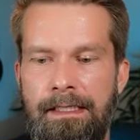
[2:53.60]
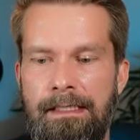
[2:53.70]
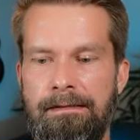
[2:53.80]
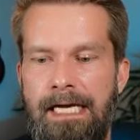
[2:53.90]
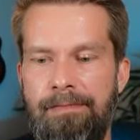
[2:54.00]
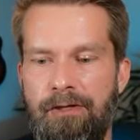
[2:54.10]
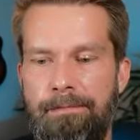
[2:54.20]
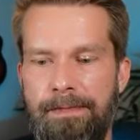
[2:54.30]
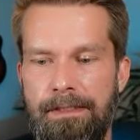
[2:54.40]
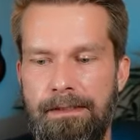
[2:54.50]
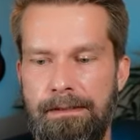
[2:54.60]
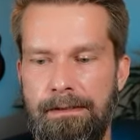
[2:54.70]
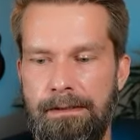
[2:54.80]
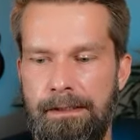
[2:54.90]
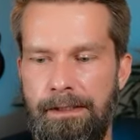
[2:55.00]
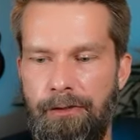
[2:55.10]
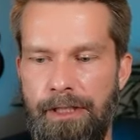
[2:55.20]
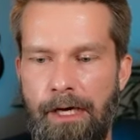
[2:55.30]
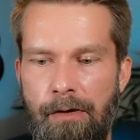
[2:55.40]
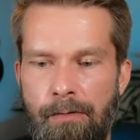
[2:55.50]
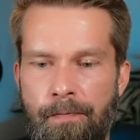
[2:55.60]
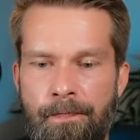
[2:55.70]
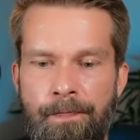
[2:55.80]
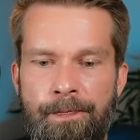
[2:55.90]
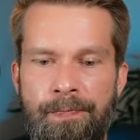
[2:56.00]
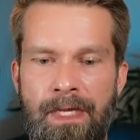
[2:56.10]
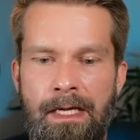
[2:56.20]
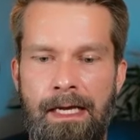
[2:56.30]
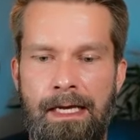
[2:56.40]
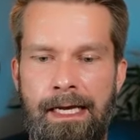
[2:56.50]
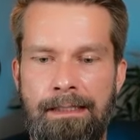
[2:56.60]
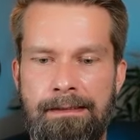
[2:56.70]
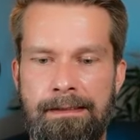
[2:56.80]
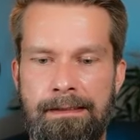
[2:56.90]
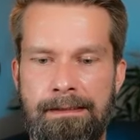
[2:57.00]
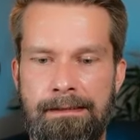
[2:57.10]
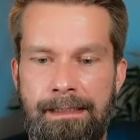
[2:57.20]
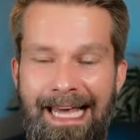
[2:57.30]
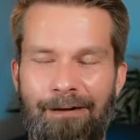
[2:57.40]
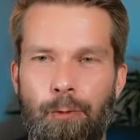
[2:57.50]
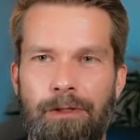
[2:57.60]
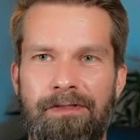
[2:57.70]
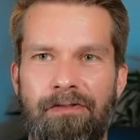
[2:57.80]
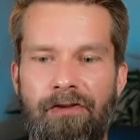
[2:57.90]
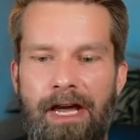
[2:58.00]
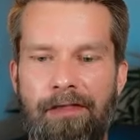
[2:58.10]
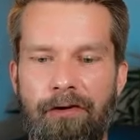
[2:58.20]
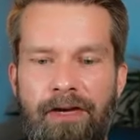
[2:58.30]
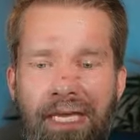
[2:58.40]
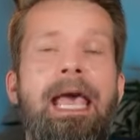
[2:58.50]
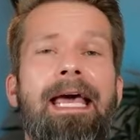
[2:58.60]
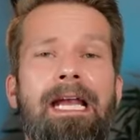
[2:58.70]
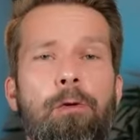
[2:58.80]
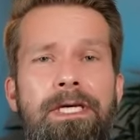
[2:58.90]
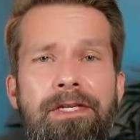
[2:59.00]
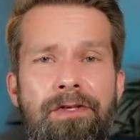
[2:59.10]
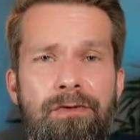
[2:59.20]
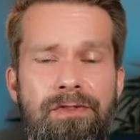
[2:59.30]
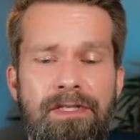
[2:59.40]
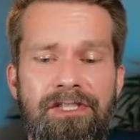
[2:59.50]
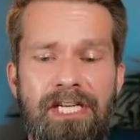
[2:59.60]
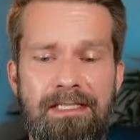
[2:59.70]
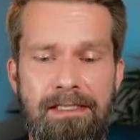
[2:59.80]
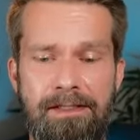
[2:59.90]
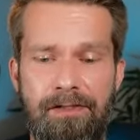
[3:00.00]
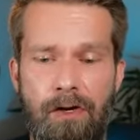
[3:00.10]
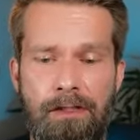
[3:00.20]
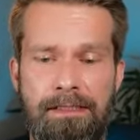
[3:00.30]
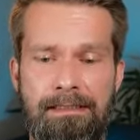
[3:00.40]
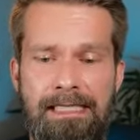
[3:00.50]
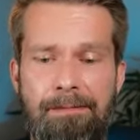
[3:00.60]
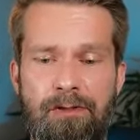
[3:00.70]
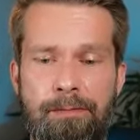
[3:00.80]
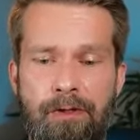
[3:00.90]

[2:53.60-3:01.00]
TypeScript. Here we go. And that was rather quick. And now we can use the just installed TypeScript